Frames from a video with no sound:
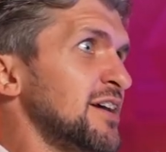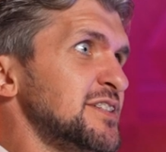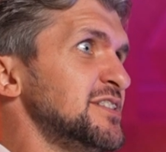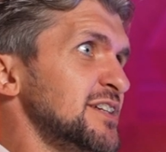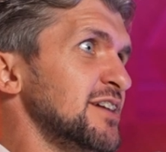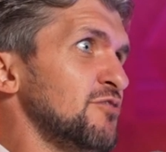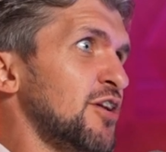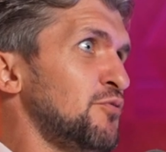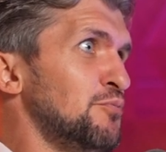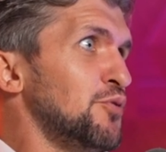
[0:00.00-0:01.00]
SEC are
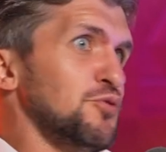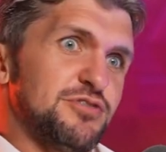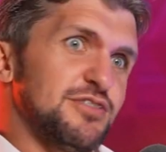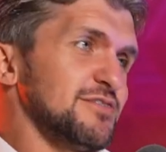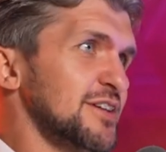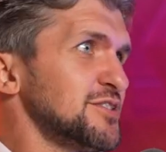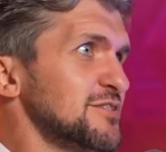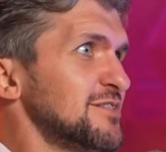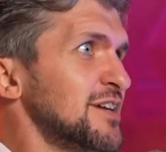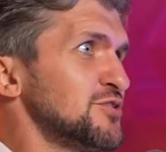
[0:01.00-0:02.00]
out on board.
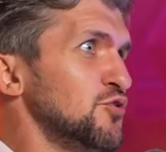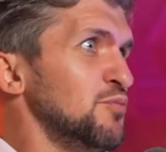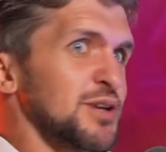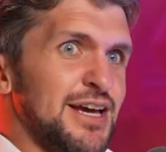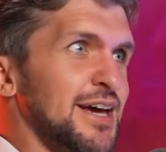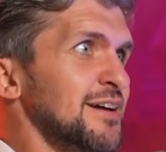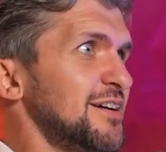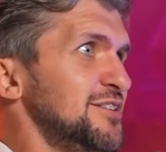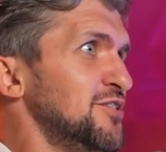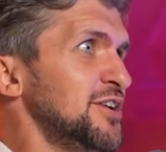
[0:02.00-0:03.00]
That's normally it.
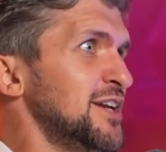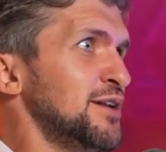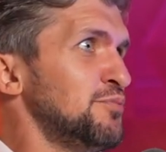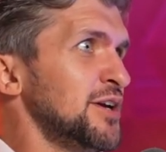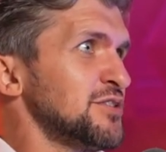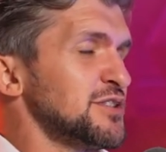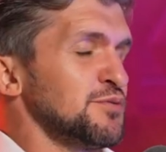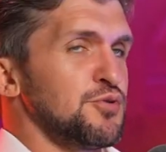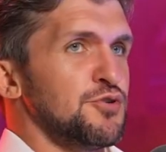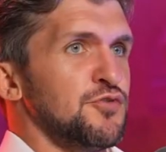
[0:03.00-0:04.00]
You don't need anybody else's
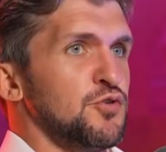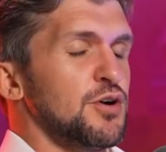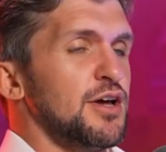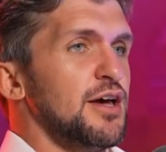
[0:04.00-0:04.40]
approval.